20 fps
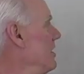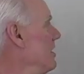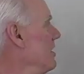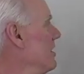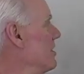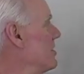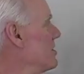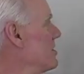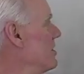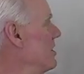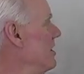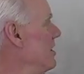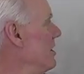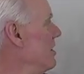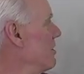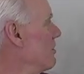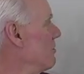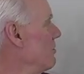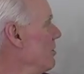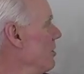Is the
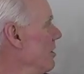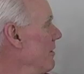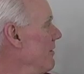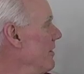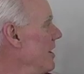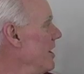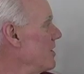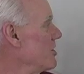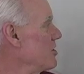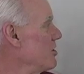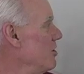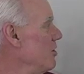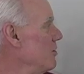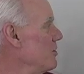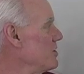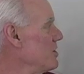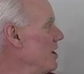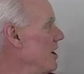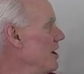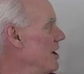integral of x
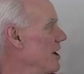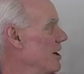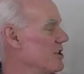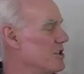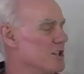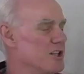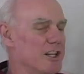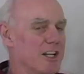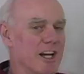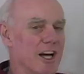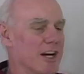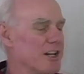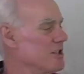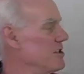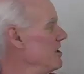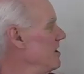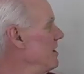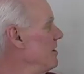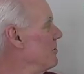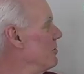cosine x
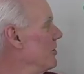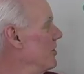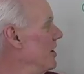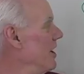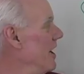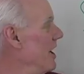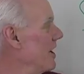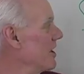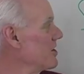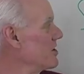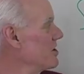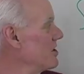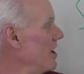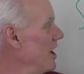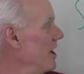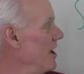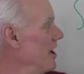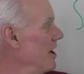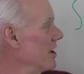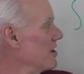dx equal to x
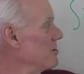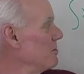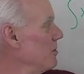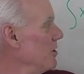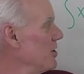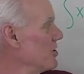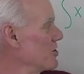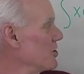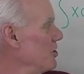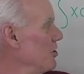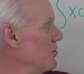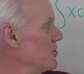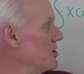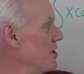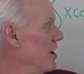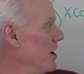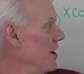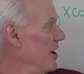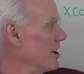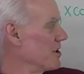sine x plus
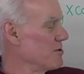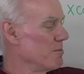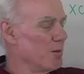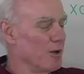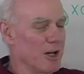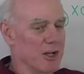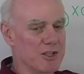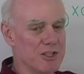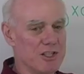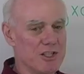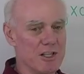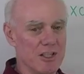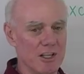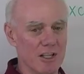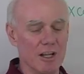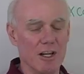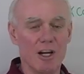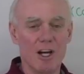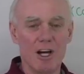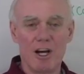cosine x plus
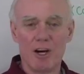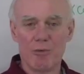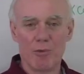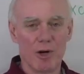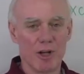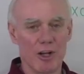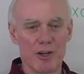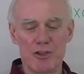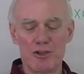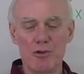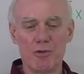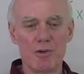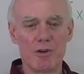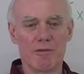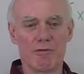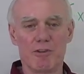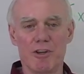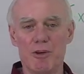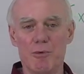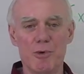c? Well,
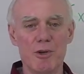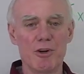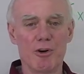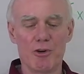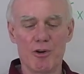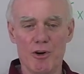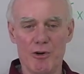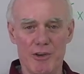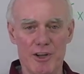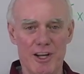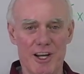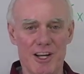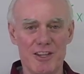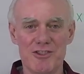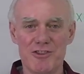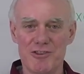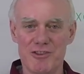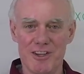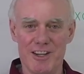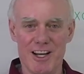intuitively, we don't know the
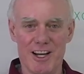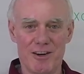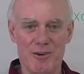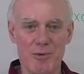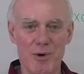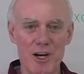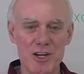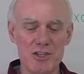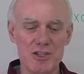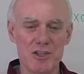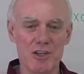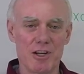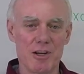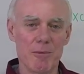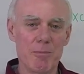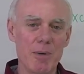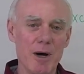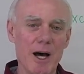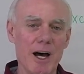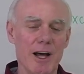answer to that
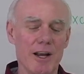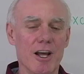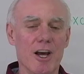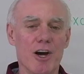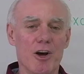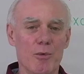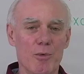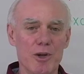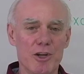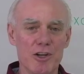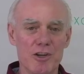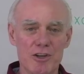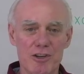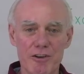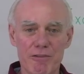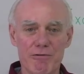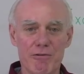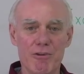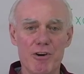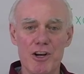question, but we can
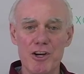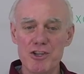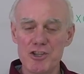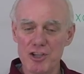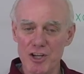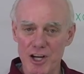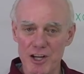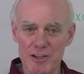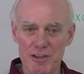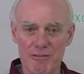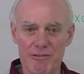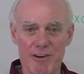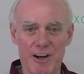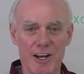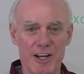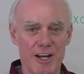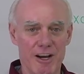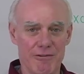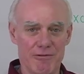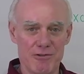differentiate to
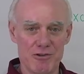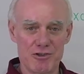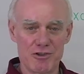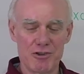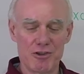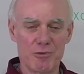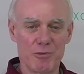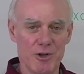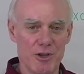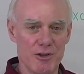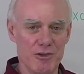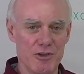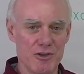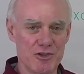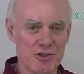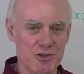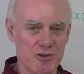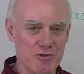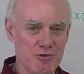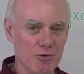find out for sure whether
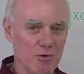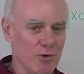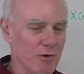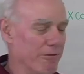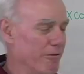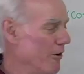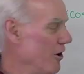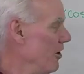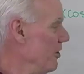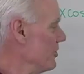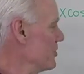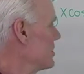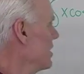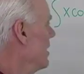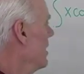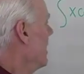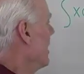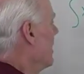this is true or false.